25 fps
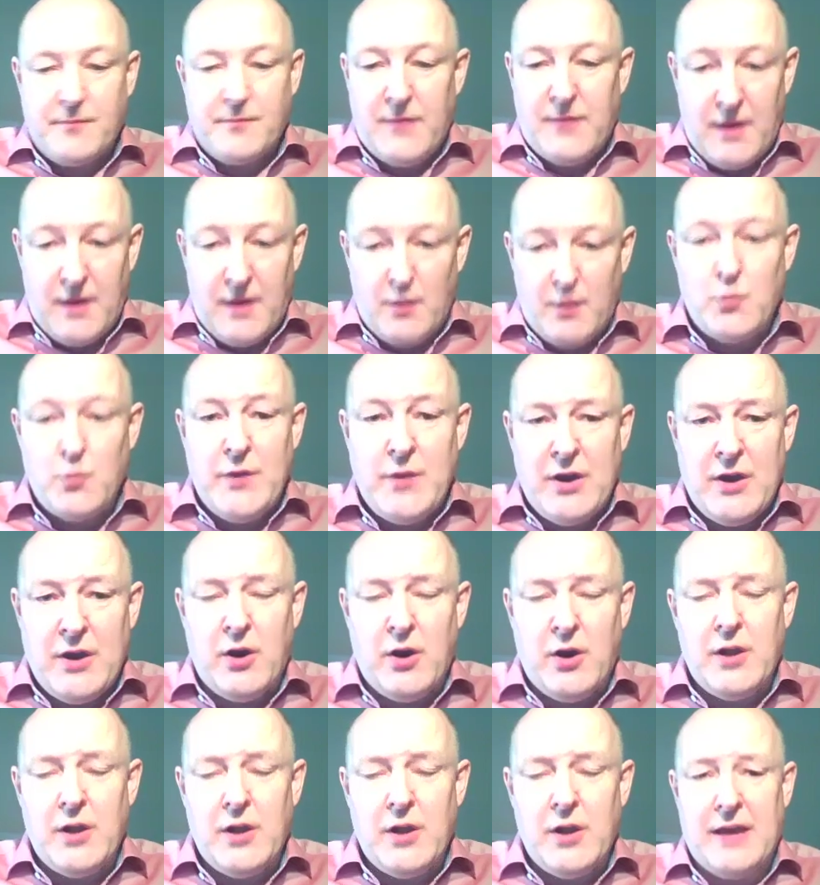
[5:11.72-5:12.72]
we
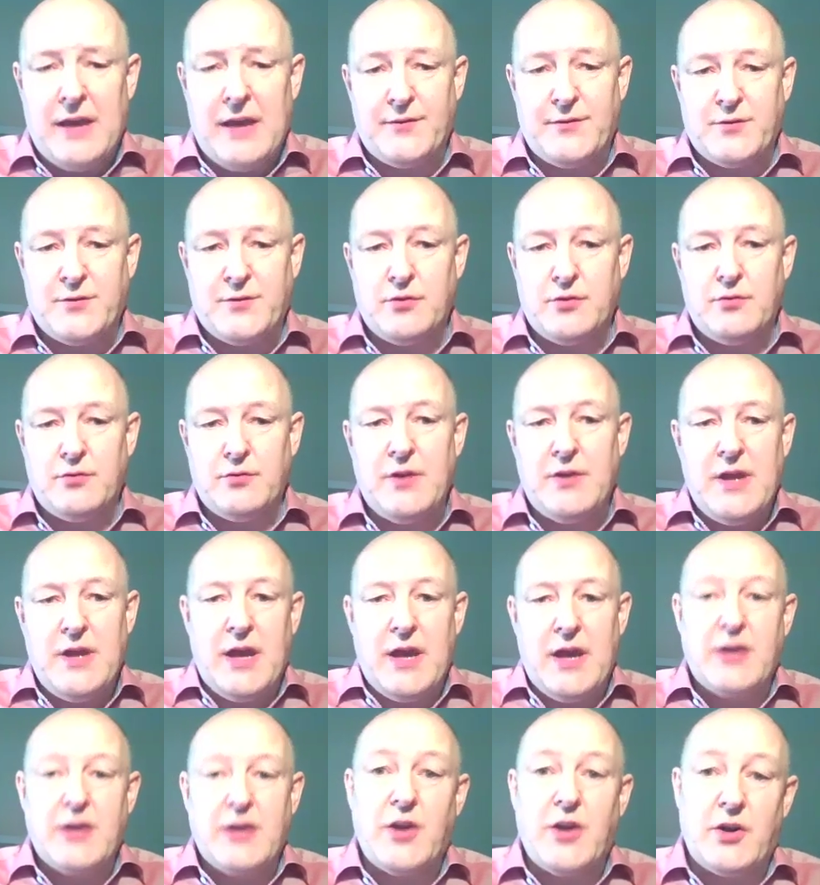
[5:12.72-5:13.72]
all have to
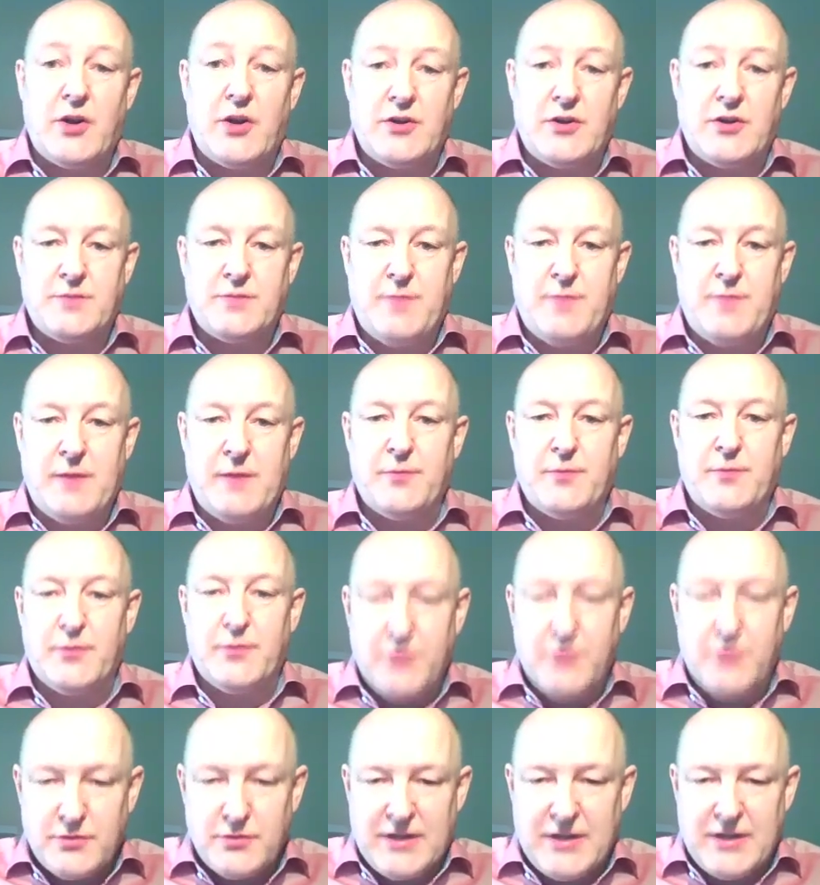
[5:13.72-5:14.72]
encourage people
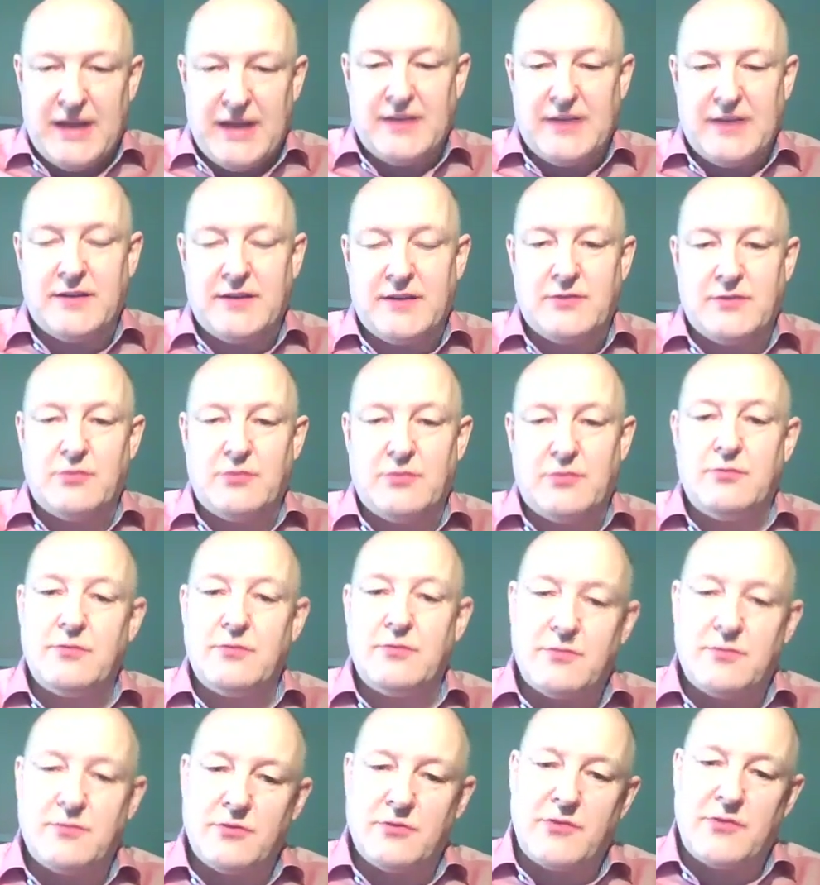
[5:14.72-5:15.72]

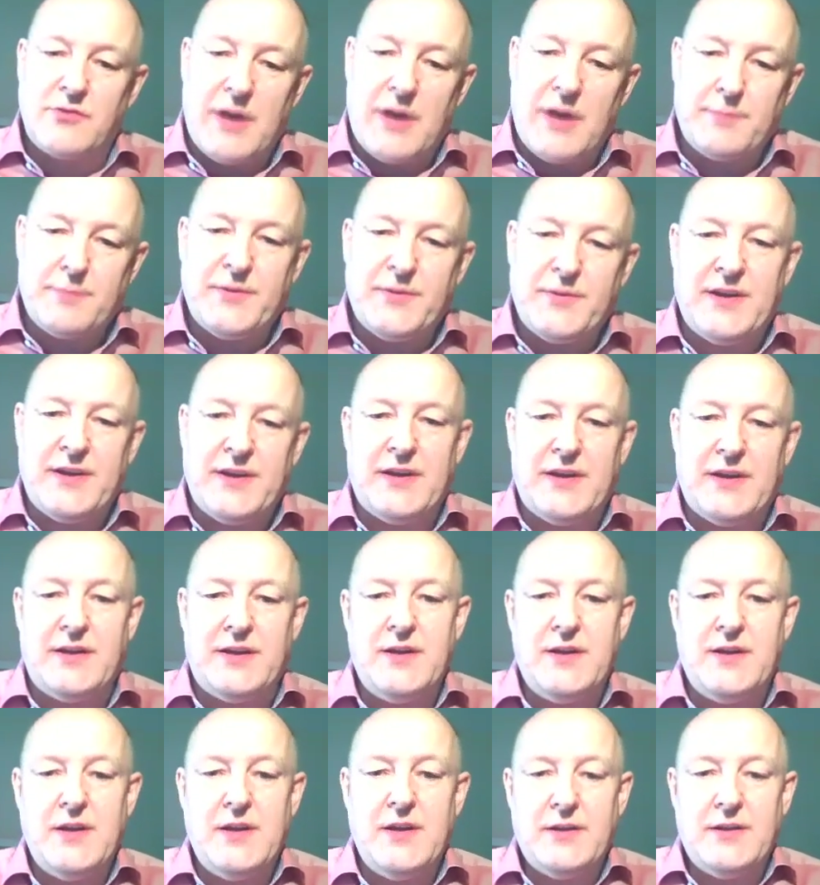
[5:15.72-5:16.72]
to grab
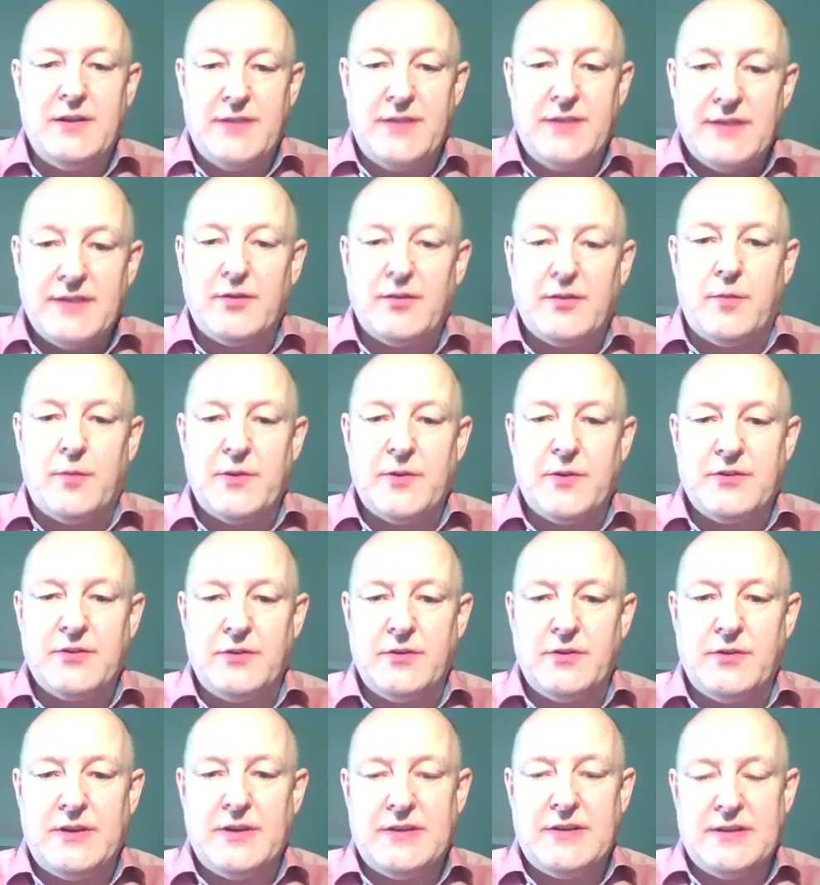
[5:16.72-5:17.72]
these
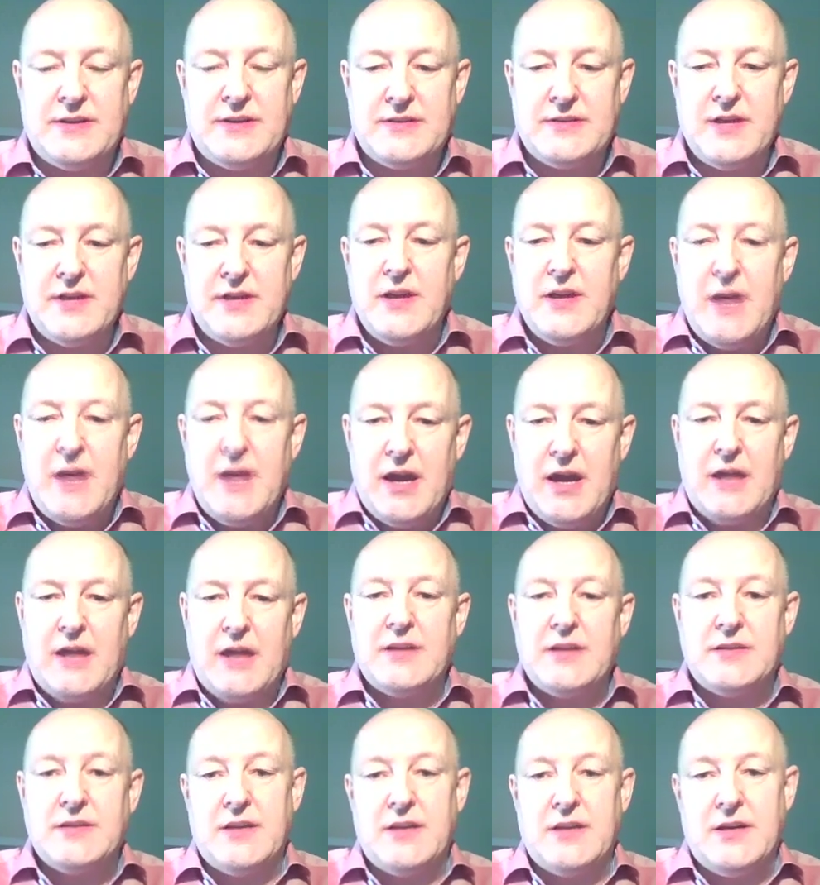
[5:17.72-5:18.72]
opportunities
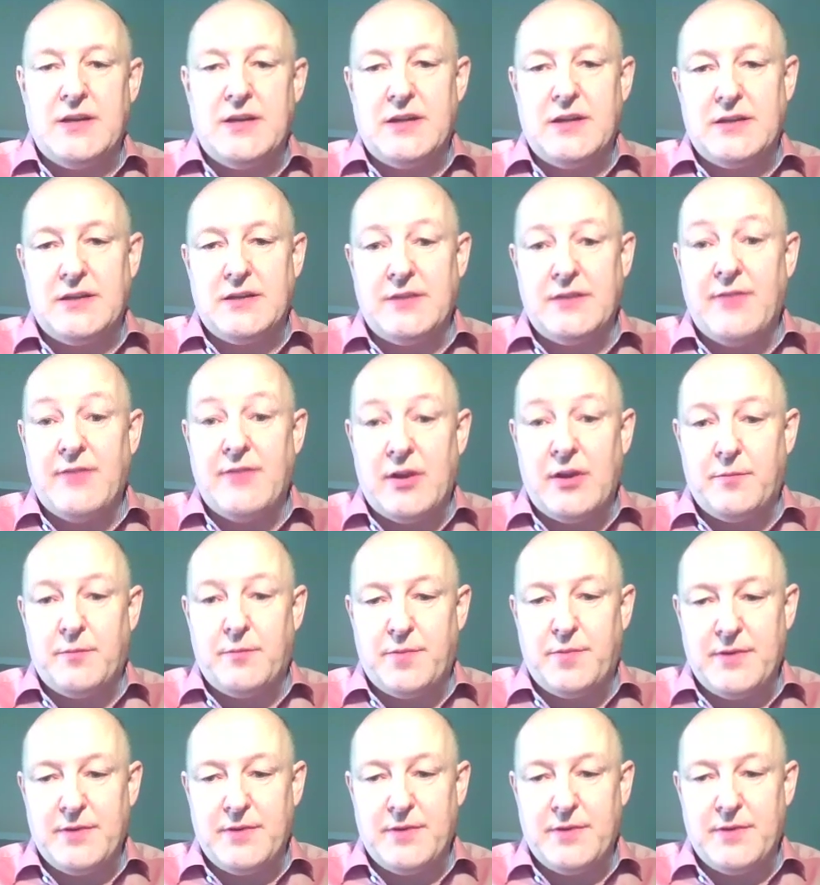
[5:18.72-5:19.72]
and develop
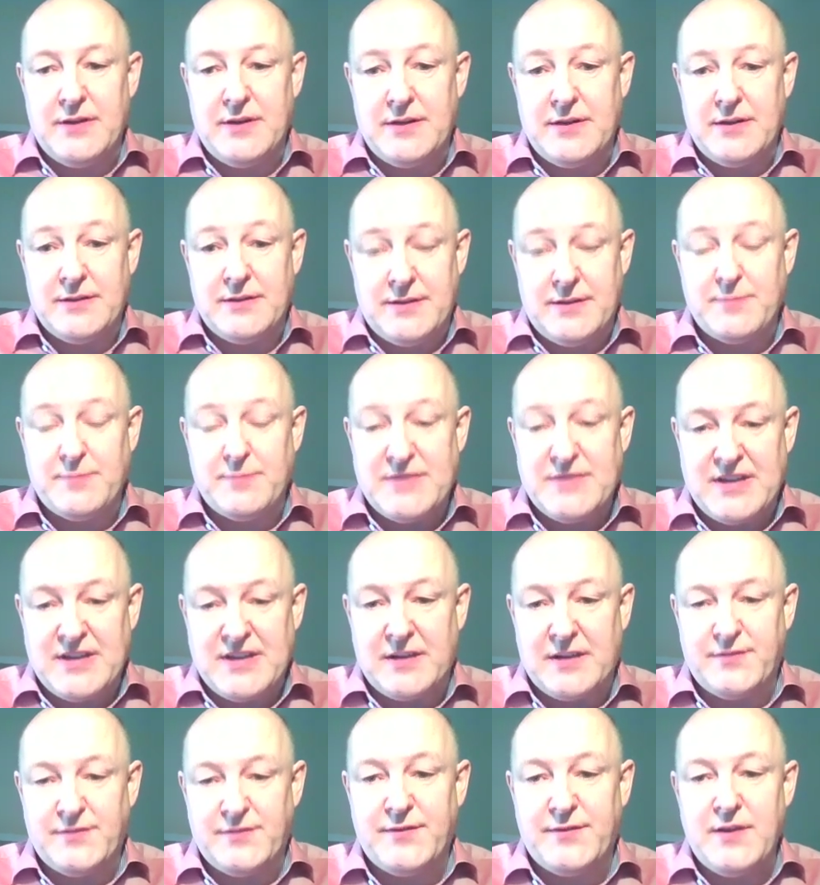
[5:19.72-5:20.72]

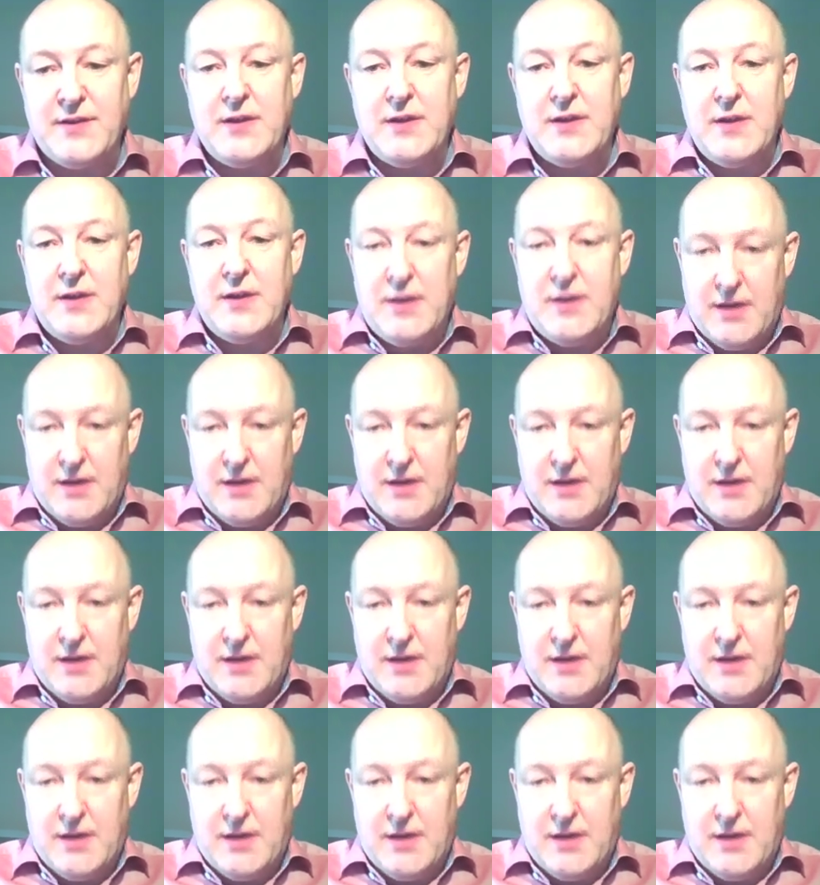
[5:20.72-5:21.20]
themselves and